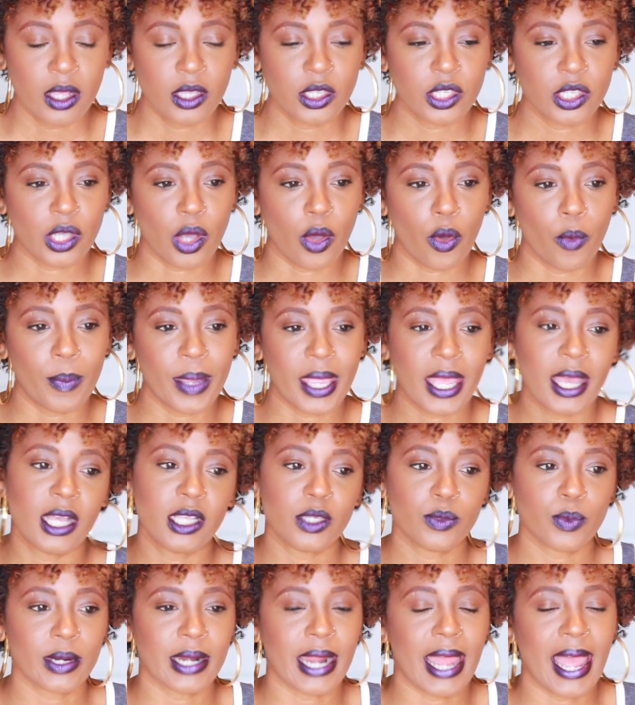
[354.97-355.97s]
So
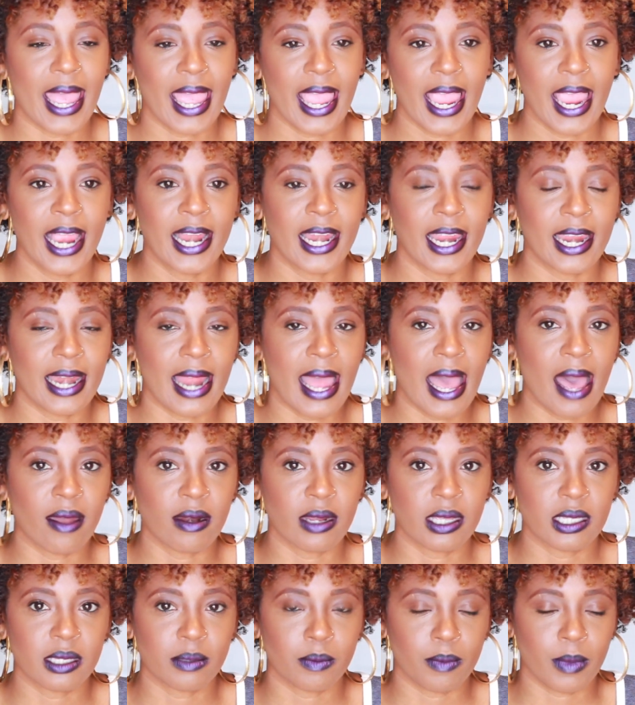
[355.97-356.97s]
because we're not eating
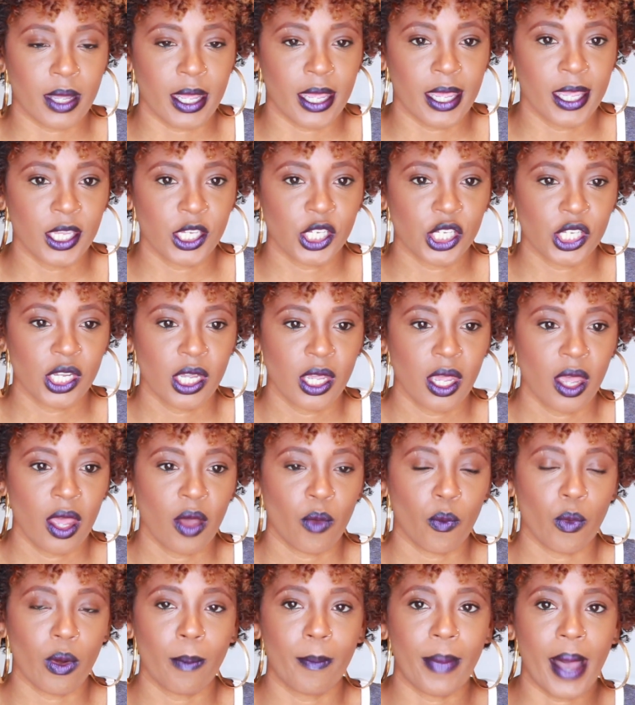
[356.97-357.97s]
out as much,
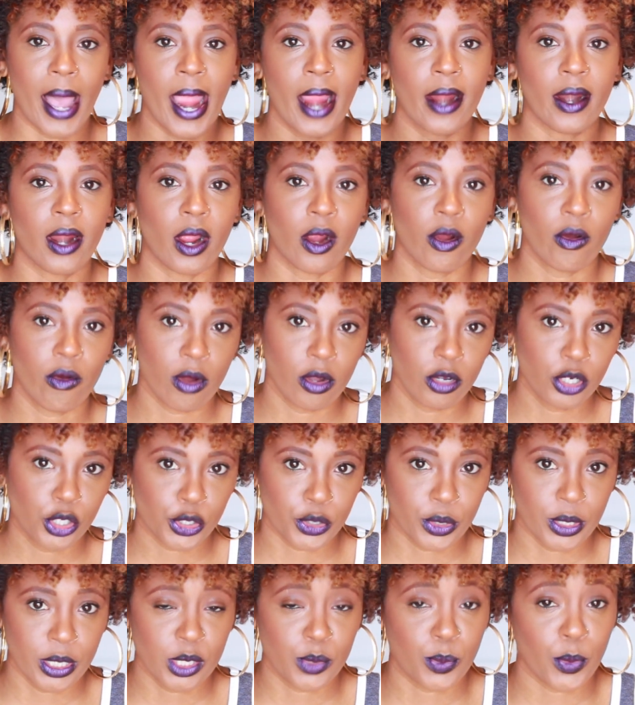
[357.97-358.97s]
we're buying our
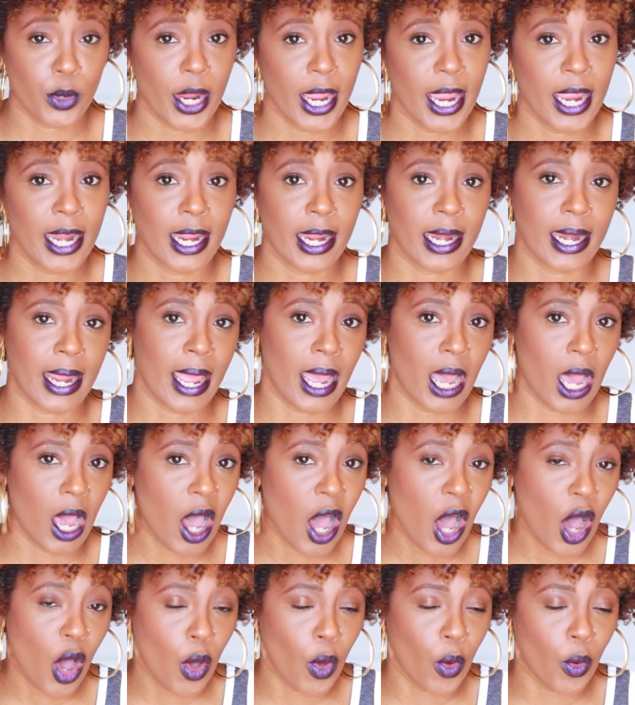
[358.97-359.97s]
groceries, we're eating at
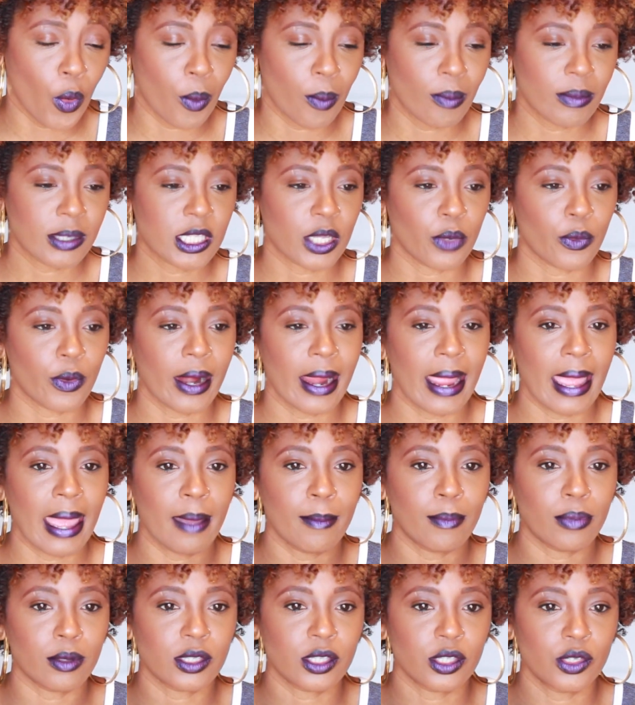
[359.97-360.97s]
home. So we're
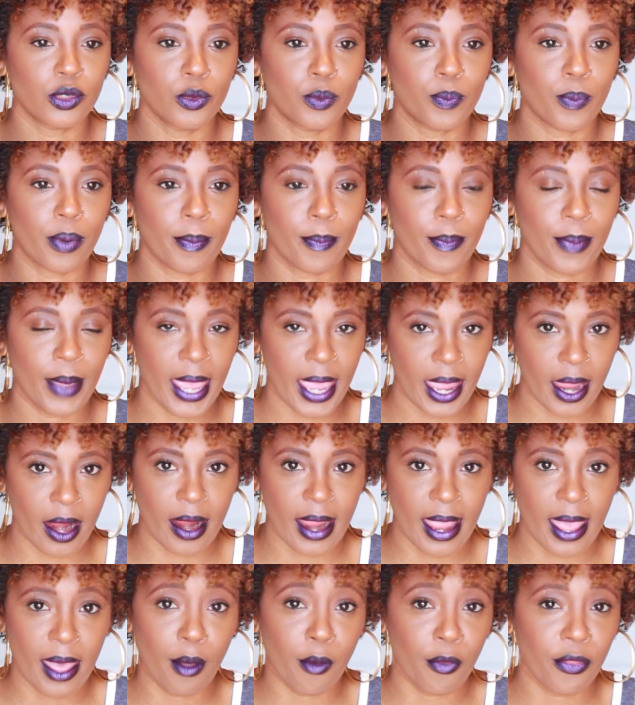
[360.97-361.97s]
able to
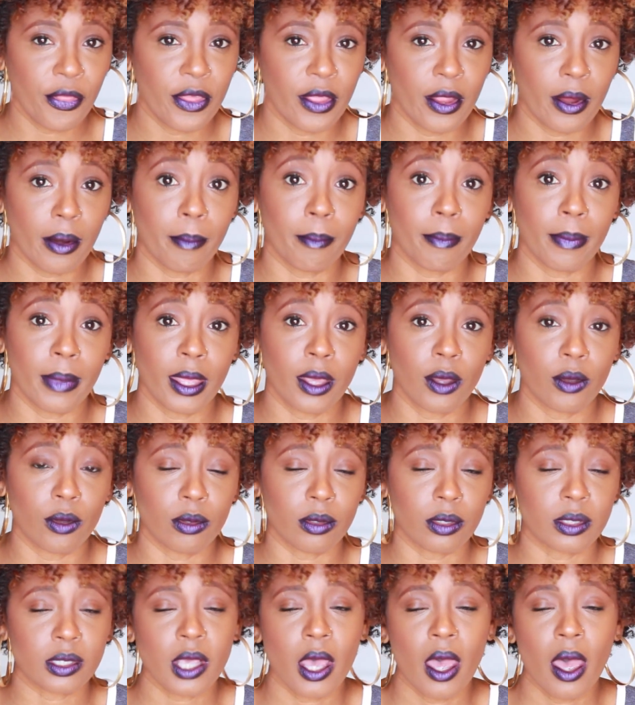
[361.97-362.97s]
prepare healthier
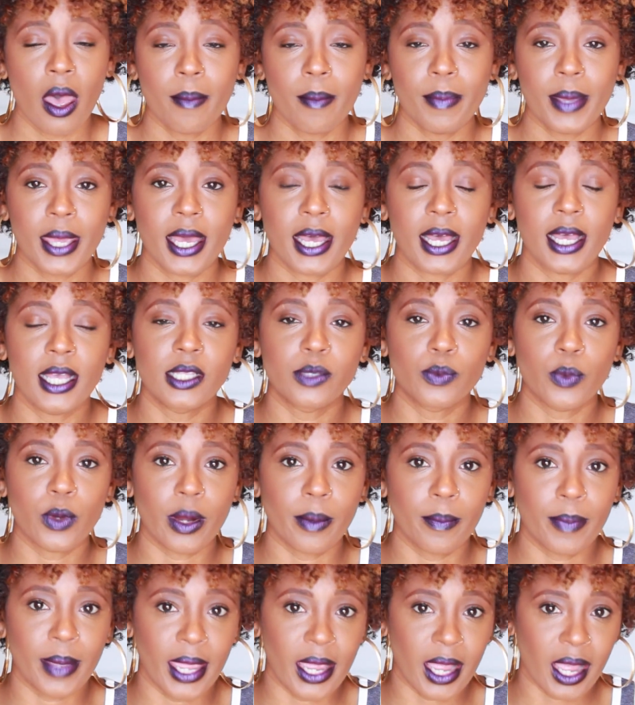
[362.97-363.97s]
meals because
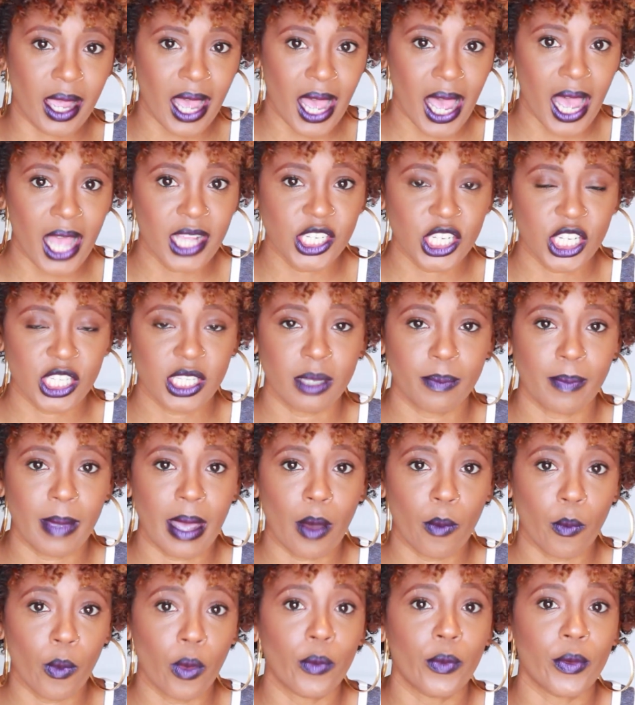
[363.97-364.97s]
we're being conscious
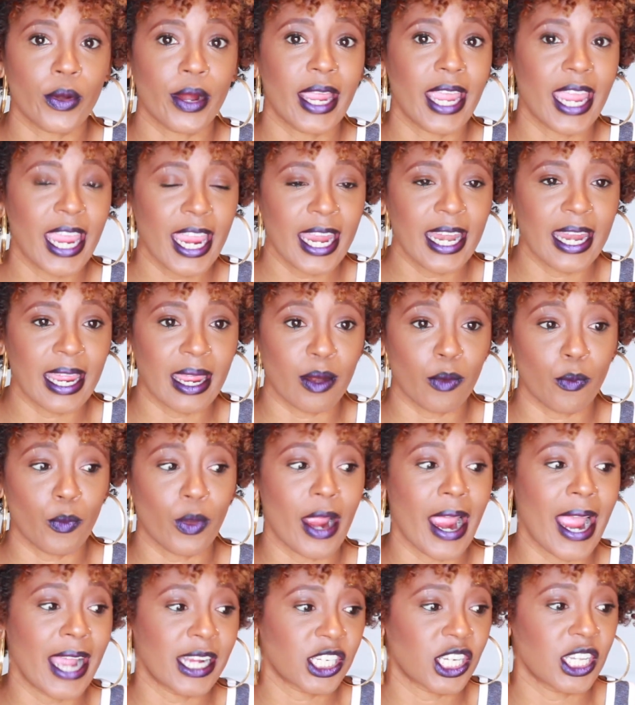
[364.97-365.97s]
about what we're eating.
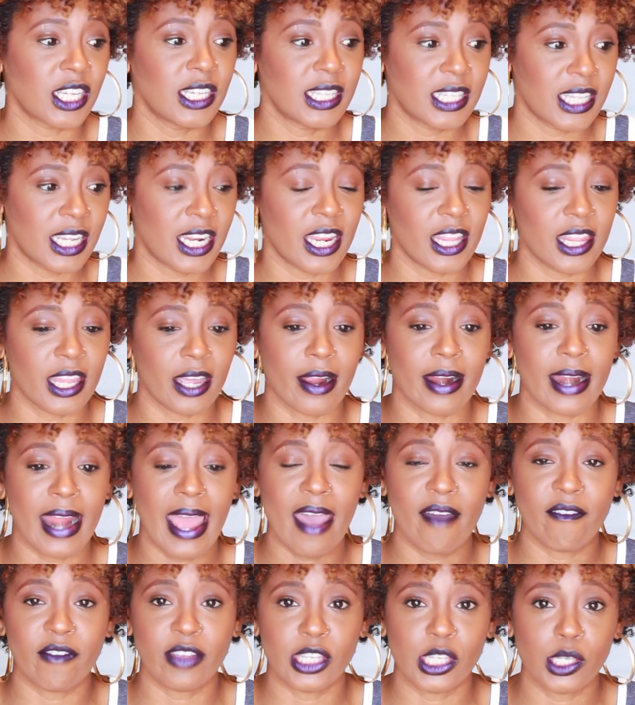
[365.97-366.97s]
We're actually sitting there and
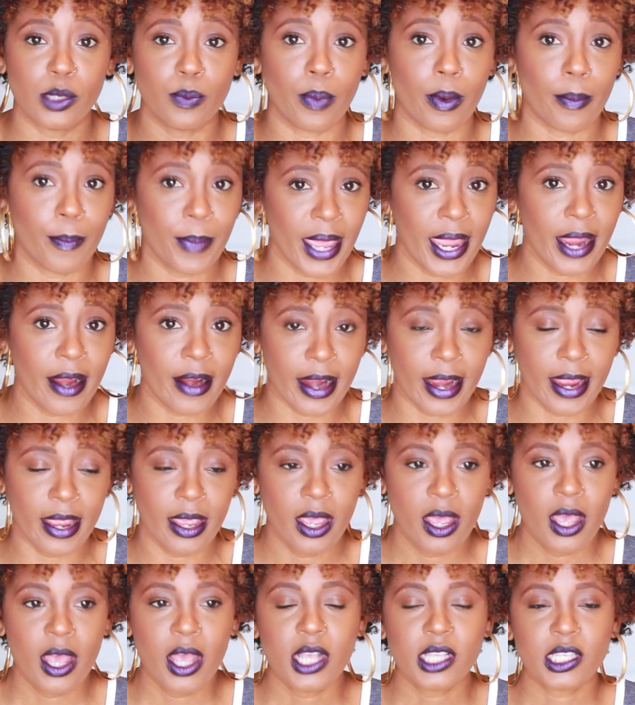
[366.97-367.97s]
having to prepare
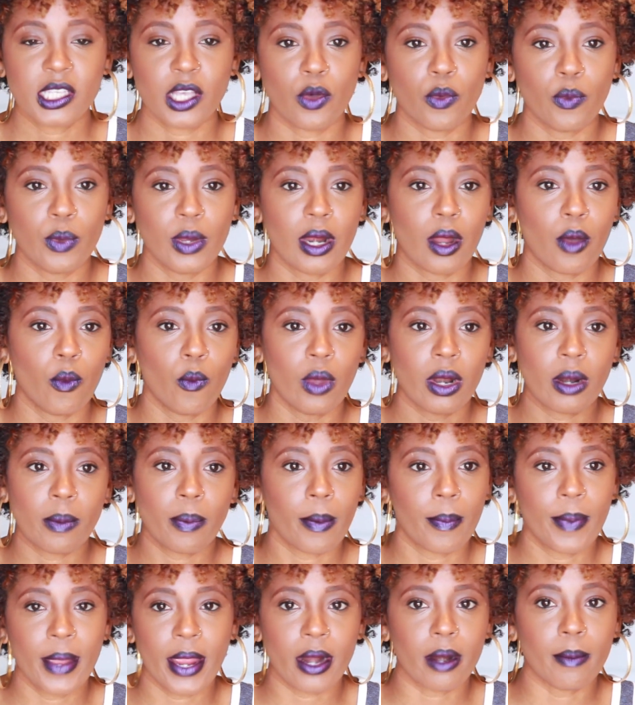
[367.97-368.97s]
it, so we don't want
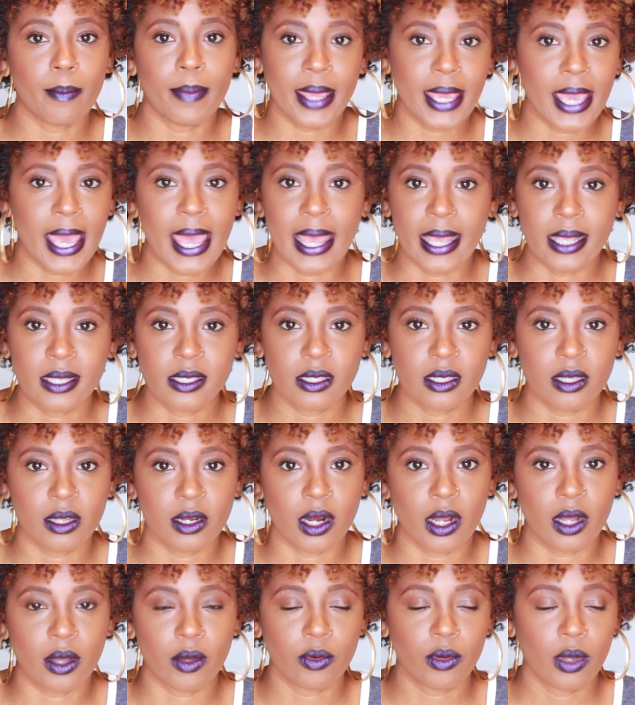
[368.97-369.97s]
to prepare the BS,
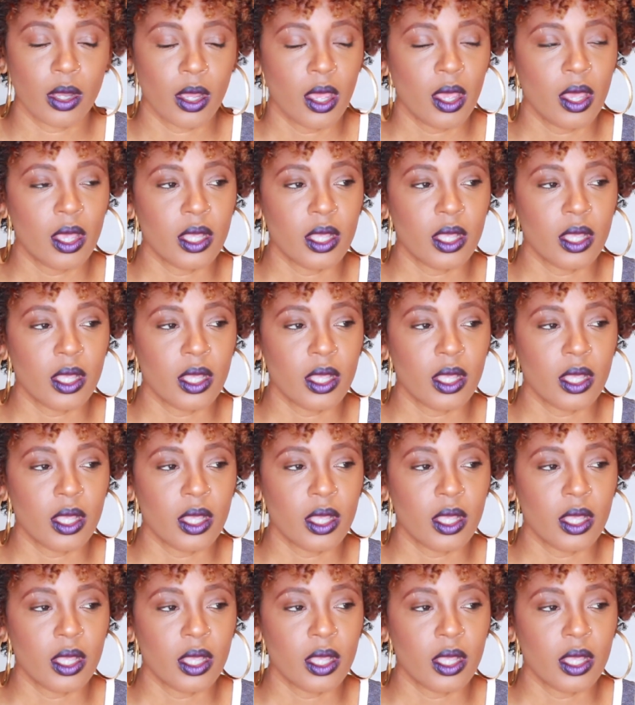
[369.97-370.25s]
you know?